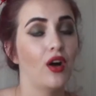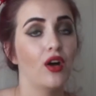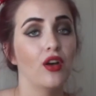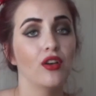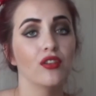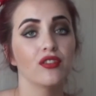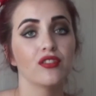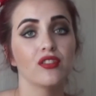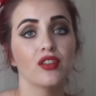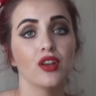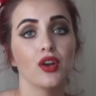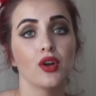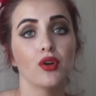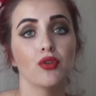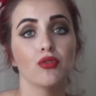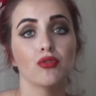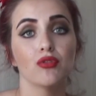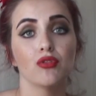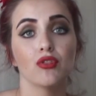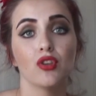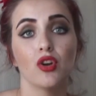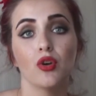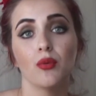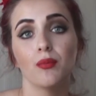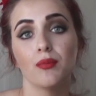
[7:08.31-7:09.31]
Also,
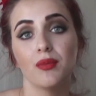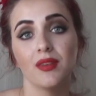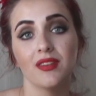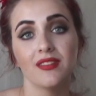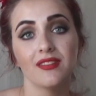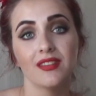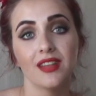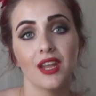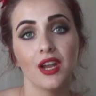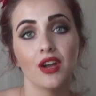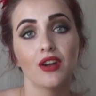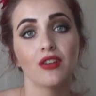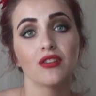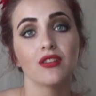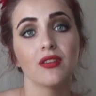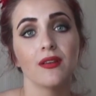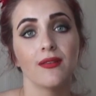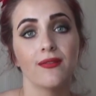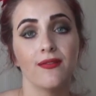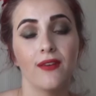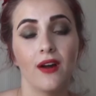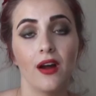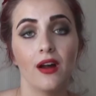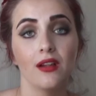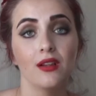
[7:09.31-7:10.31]
don't be scared to
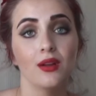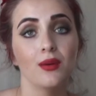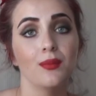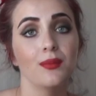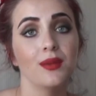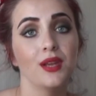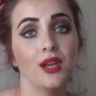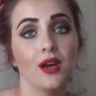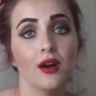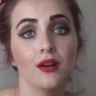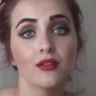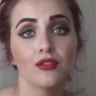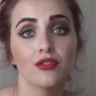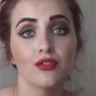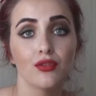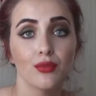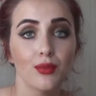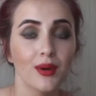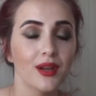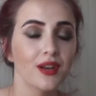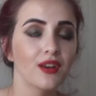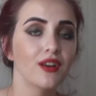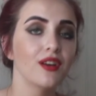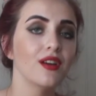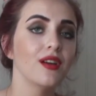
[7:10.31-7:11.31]
follow me on
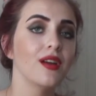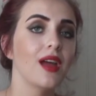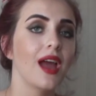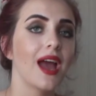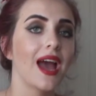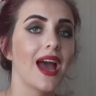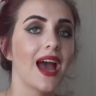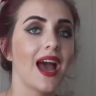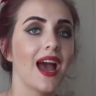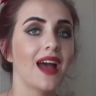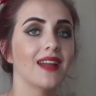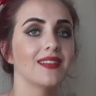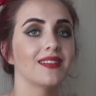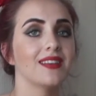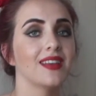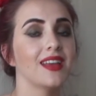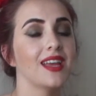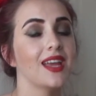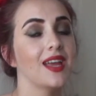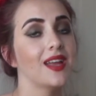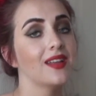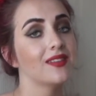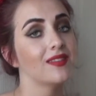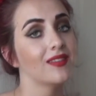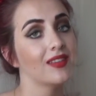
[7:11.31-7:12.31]
Twitter at
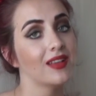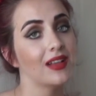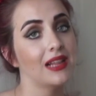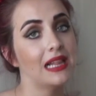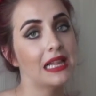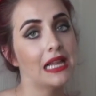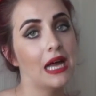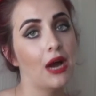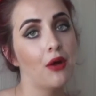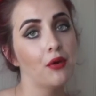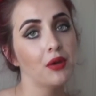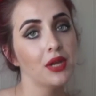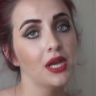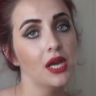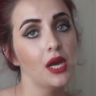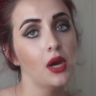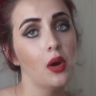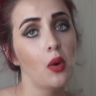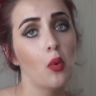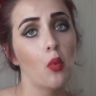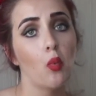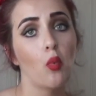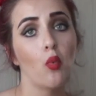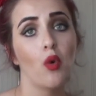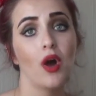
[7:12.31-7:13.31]

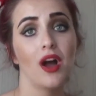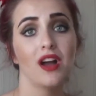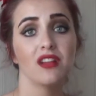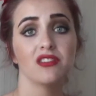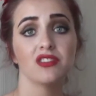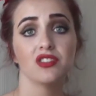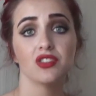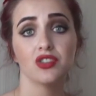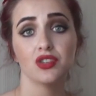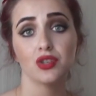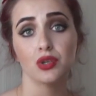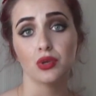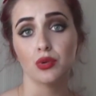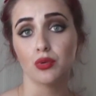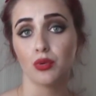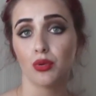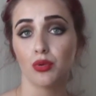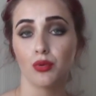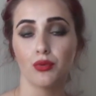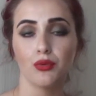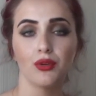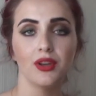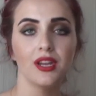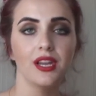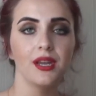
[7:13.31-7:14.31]

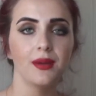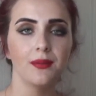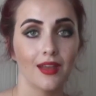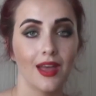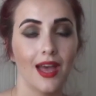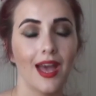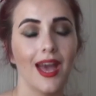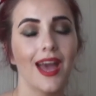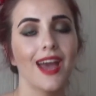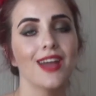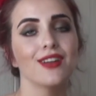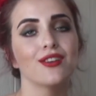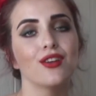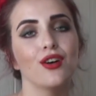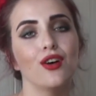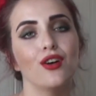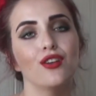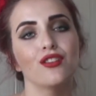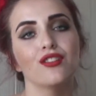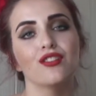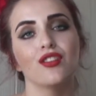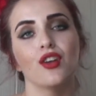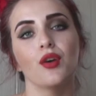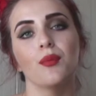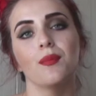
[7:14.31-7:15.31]
itsclaudia123, and
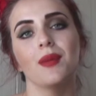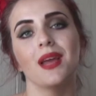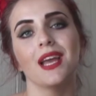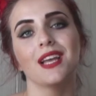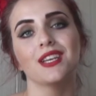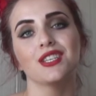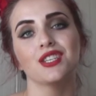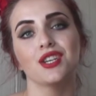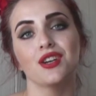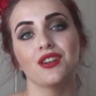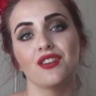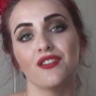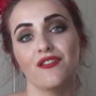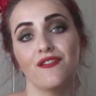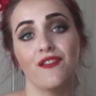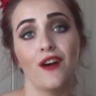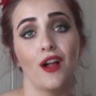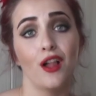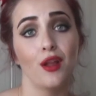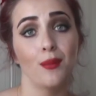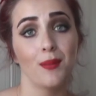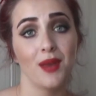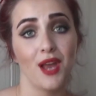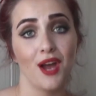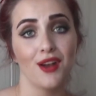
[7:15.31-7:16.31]
also make sure to
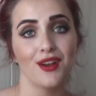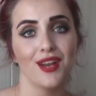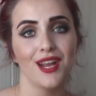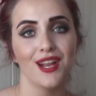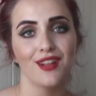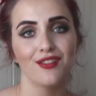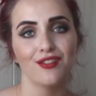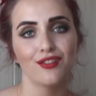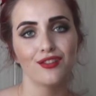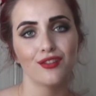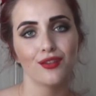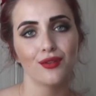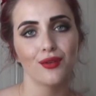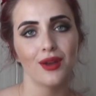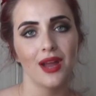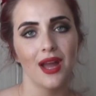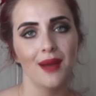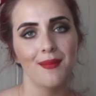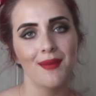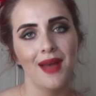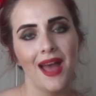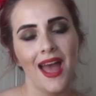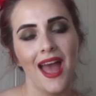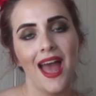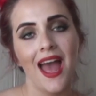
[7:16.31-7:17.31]
follow me on
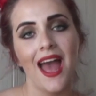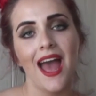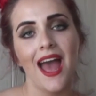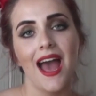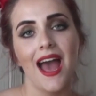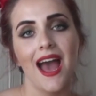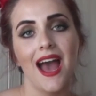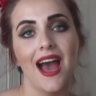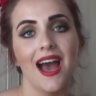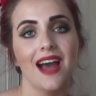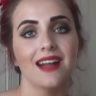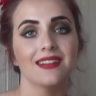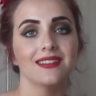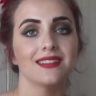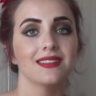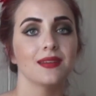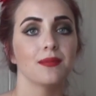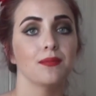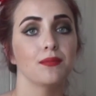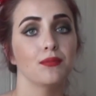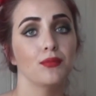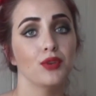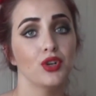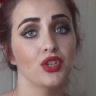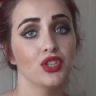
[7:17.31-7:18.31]
Instagram at
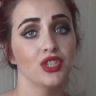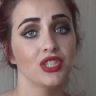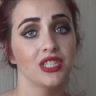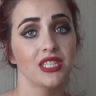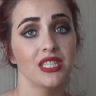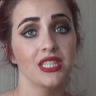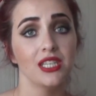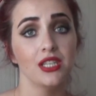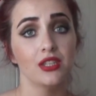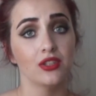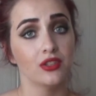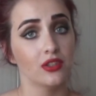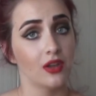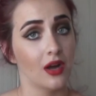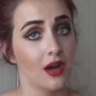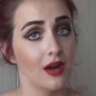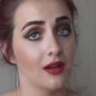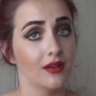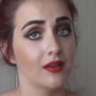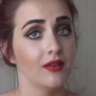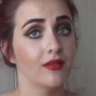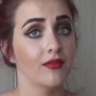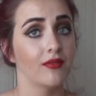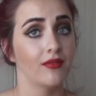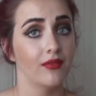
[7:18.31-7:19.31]

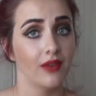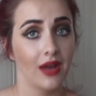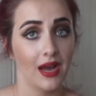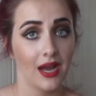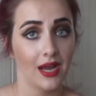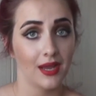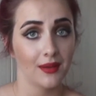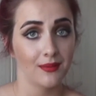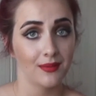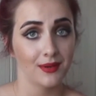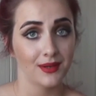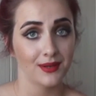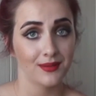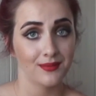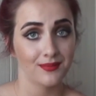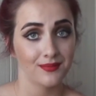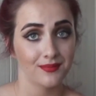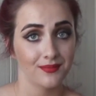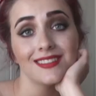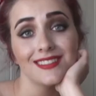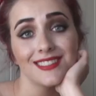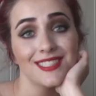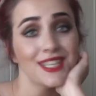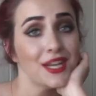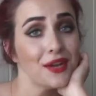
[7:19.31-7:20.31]
multi.vibe.
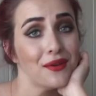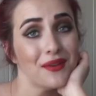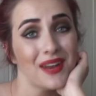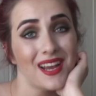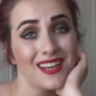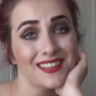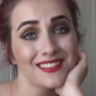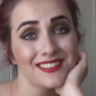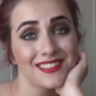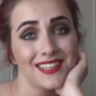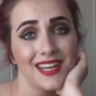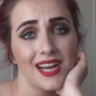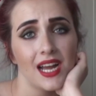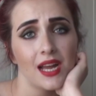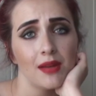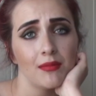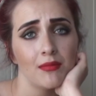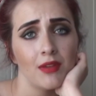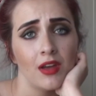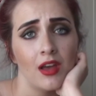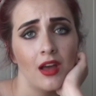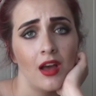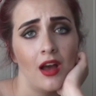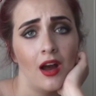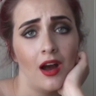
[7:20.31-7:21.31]
See you next
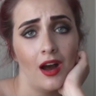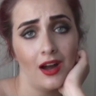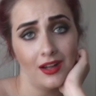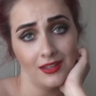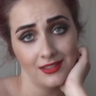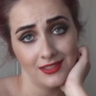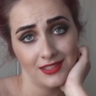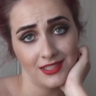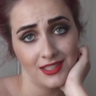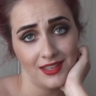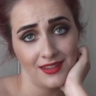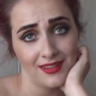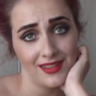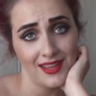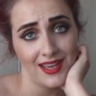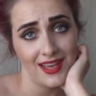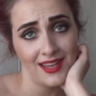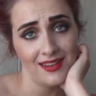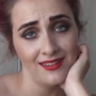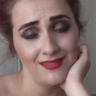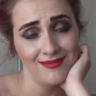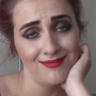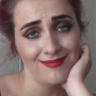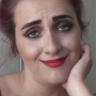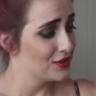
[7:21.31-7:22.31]
time. Until
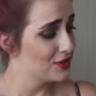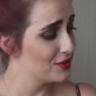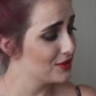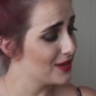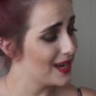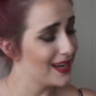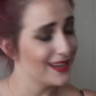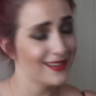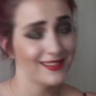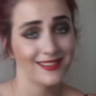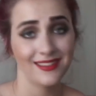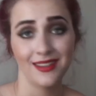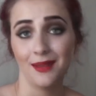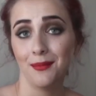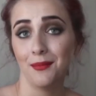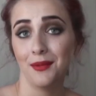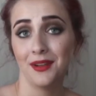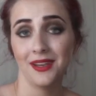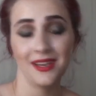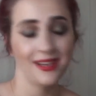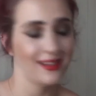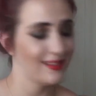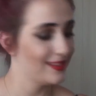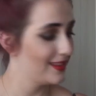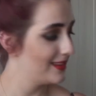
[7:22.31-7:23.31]
then, try
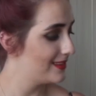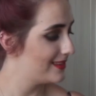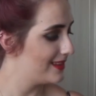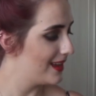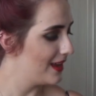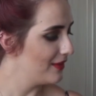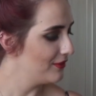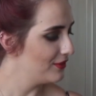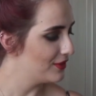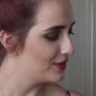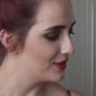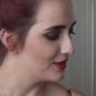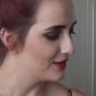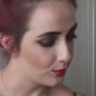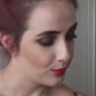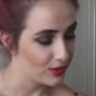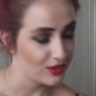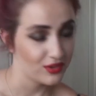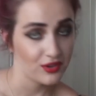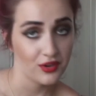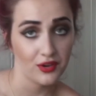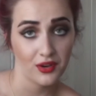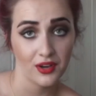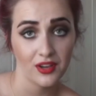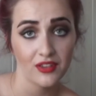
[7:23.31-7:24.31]
summoning the devil
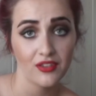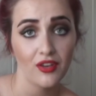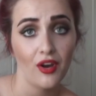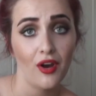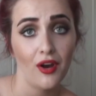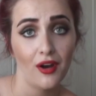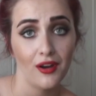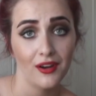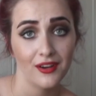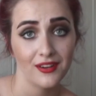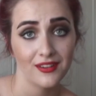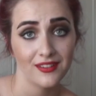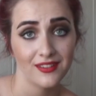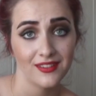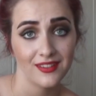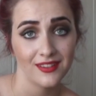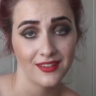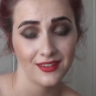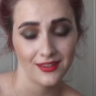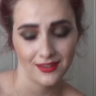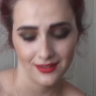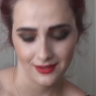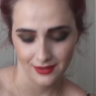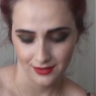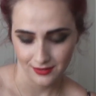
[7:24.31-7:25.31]
with your guitars.